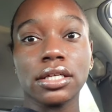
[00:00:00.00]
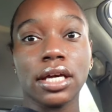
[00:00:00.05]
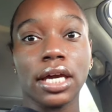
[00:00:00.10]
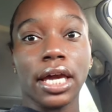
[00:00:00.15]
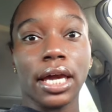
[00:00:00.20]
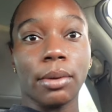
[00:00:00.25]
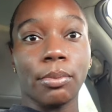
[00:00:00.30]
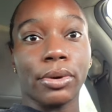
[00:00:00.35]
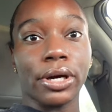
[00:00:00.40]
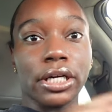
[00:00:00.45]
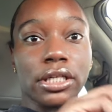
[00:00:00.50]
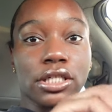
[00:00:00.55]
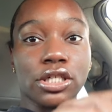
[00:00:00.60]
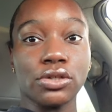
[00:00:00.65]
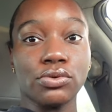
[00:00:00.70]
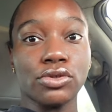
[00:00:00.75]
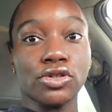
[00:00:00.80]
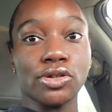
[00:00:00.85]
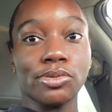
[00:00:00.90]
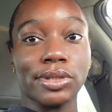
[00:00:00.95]
And bring it to
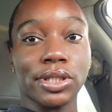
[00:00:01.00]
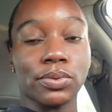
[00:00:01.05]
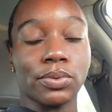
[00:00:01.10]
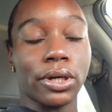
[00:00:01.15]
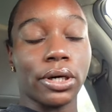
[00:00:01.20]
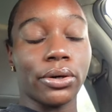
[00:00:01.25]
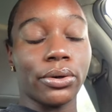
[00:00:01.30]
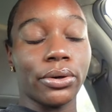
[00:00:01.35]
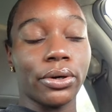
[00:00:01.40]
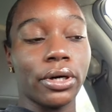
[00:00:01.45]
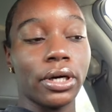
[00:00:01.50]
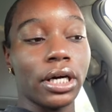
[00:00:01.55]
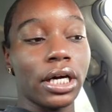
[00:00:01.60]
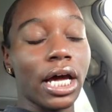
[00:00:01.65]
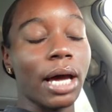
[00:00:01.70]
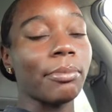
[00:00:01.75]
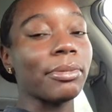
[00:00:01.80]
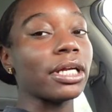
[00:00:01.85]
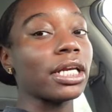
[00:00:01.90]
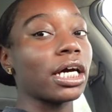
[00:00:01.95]
YouTube as well.
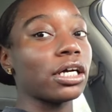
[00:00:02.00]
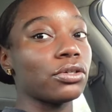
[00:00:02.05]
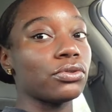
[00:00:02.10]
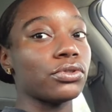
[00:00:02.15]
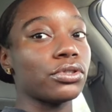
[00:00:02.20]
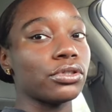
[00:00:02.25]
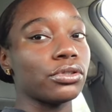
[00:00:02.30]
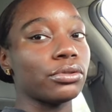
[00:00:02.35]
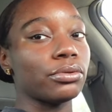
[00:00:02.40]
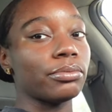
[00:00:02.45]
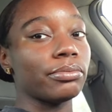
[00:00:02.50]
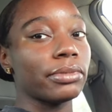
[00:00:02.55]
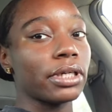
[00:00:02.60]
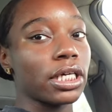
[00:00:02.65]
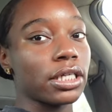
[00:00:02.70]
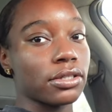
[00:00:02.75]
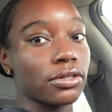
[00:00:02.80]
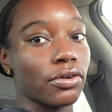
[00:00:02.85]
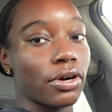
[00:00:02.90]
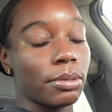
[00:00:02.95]
I mean, not YouTube.
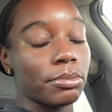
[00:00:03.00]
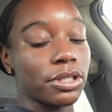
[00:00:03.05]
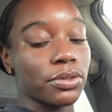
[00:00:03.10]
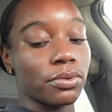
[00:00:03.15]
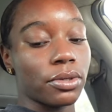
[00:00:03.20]
Instagram as